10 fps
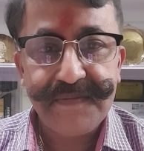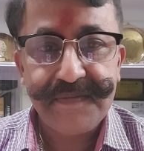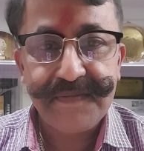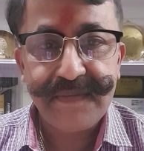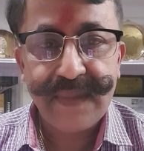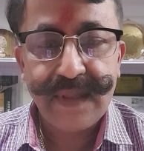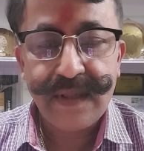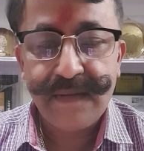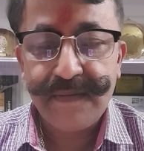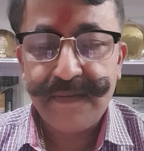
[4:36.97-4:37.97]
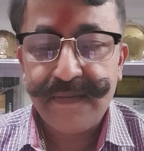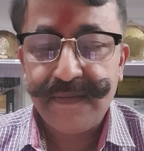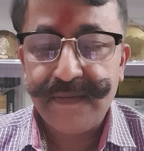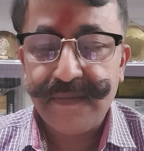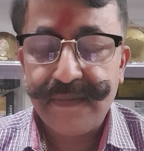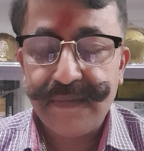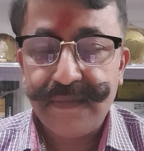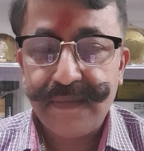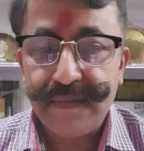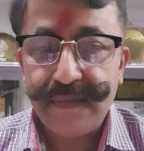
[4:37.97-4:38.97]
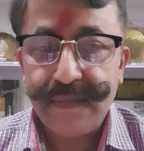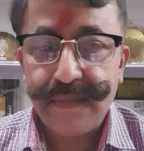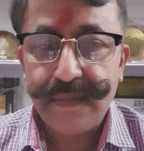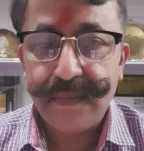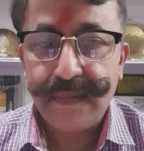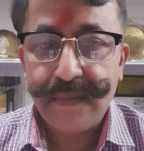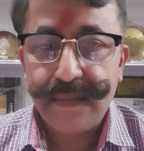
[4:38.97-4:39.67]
(no one is talking)